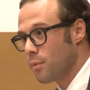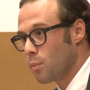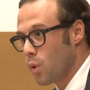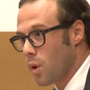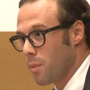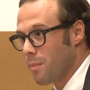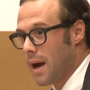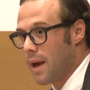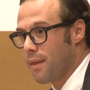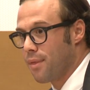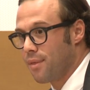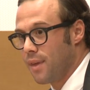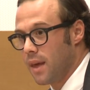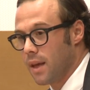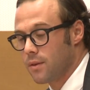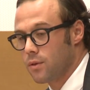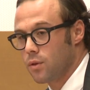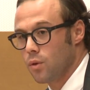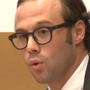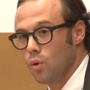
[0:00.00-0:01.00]
we might
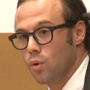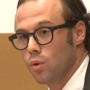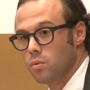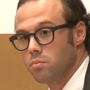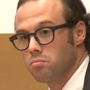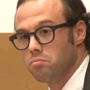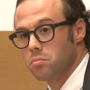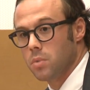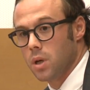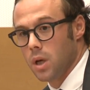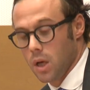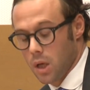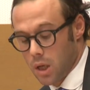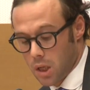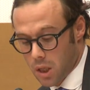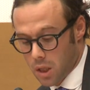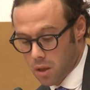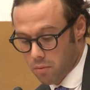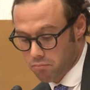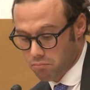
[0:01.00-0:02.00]
think to
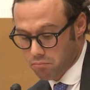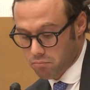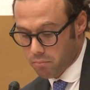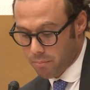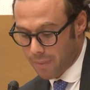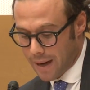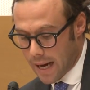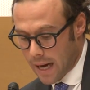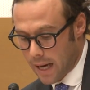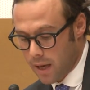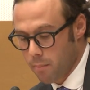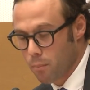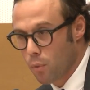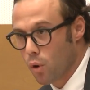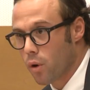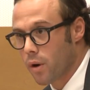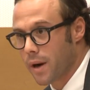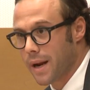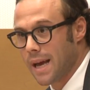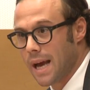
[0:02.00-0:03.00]
buy
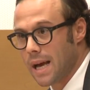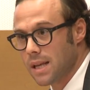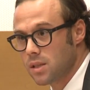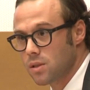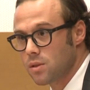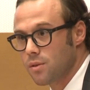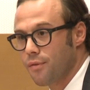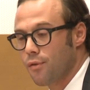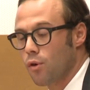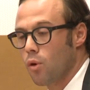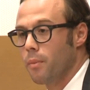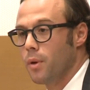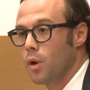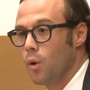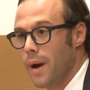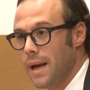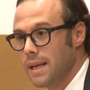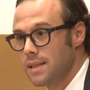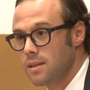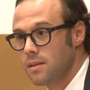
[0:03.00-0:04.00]
more gas from
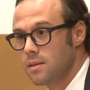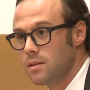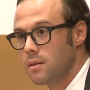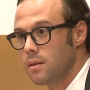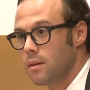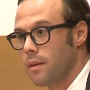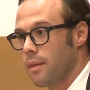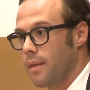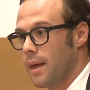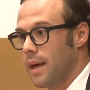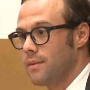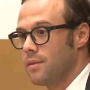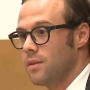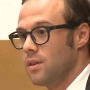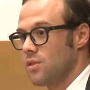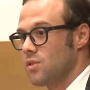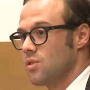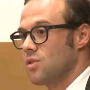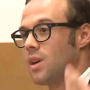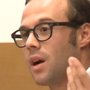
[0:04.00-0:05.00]
US that
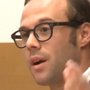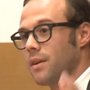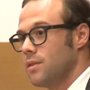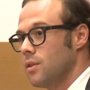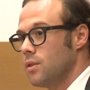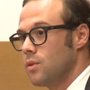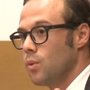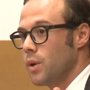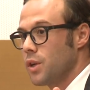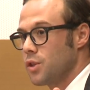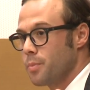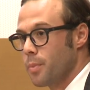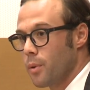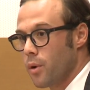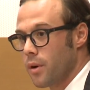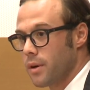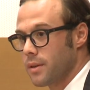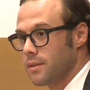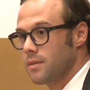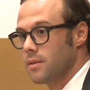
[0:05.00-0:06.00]
is starting to
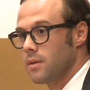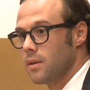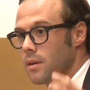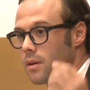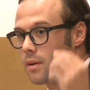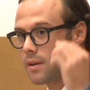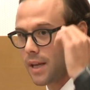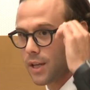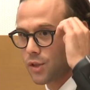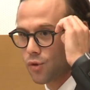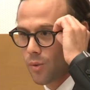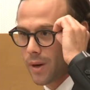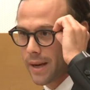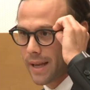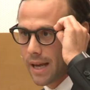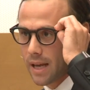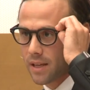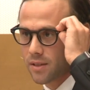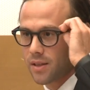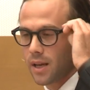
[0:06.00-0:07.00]
export natural
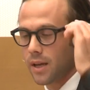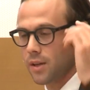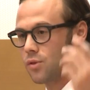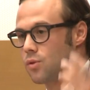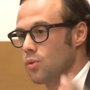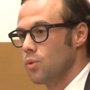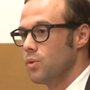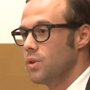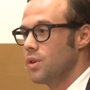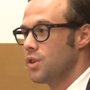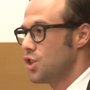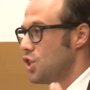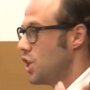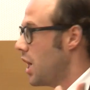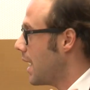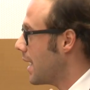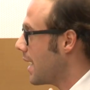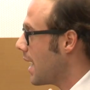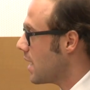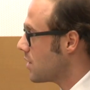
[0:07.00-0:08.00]
gas thanks to the
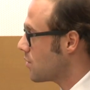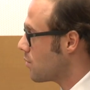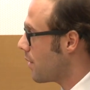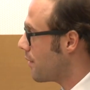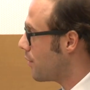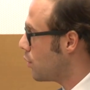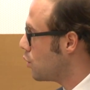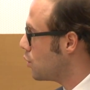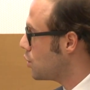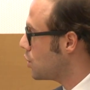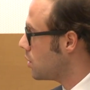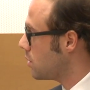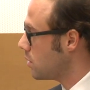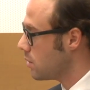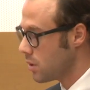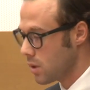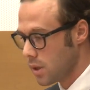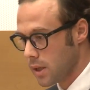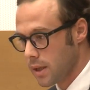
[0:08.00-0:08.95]
shale gas revolution.